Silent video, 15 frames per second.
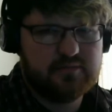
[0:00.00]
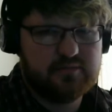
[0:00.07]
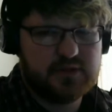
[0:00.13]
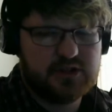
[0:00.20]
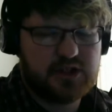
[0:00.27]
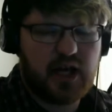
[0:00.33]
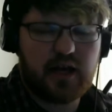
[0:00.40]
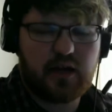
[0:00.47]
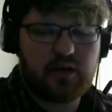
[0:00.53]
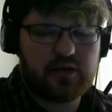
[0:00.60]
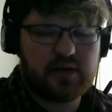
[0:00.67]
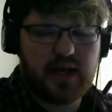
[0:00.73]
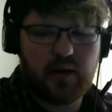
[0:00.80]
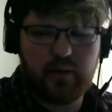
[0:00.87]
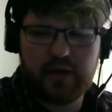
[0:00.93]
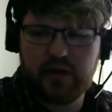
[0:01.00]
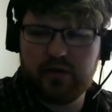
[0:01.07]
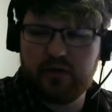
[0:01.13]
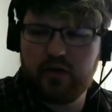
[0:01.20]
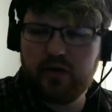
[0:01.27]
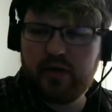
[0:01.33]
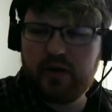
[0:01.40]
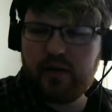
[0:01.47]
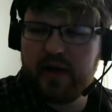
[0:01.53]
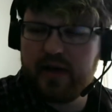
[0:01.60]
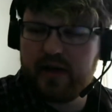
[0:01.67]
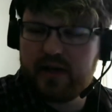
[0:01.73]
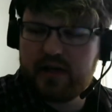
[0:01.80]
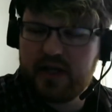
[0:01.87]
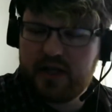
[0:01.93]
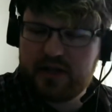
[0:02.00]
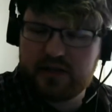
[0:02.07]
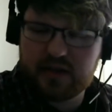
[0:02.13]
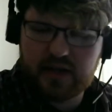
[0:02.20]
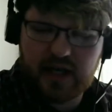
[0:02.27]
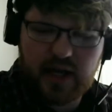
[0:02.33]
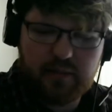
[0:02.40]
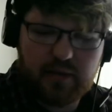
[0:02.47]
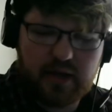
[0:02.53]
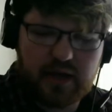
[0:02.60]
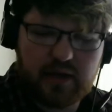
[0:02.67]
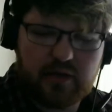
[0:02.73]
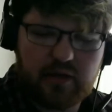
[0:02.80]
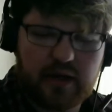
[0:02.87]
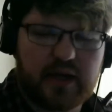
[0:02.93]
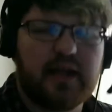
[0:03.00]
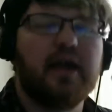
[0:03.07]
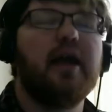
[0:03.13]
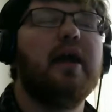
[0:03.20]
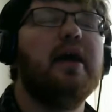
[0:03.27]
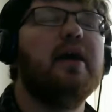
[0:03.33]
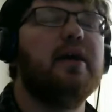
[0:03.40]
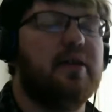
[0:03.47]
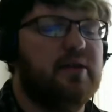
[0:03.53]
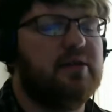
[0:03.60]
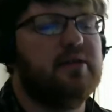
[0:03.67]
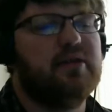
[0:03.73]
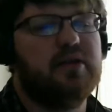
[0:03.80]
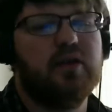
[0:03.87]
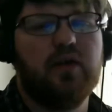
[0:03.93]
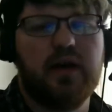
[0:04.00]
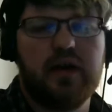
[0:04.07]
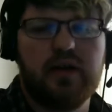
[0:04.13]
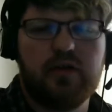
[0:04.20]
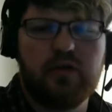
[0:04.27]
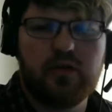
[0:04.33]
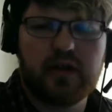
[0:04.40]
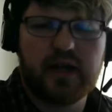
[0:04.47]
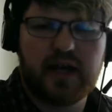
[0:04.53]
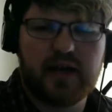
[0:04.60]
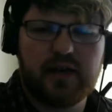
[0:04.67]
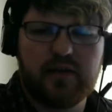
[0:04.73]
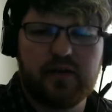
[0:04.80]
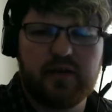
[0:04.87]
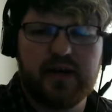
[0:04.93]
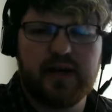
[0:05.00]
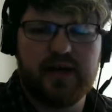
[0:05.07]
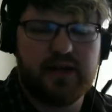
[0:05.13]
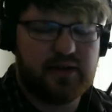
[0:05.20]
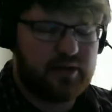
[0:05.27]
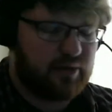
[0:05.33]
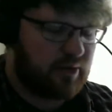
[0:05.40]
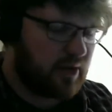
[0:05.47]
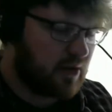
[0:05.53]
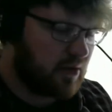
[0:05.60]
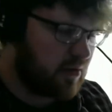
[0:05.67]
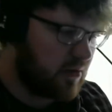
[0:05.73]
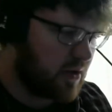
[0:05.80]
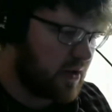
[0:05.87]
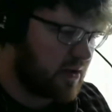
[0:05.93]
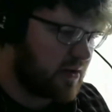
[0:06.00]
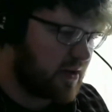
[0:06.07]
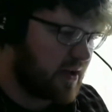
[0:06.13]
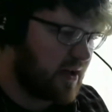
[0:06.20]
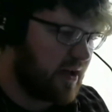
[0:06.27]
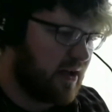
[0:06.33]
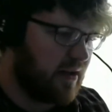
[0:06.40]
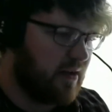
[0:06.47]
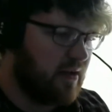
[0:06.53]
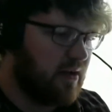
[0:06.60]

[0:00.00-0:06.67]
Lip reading: Shaco-san, what are you doing? Why you change the camera angle again? You want to do that to us? We don't want that.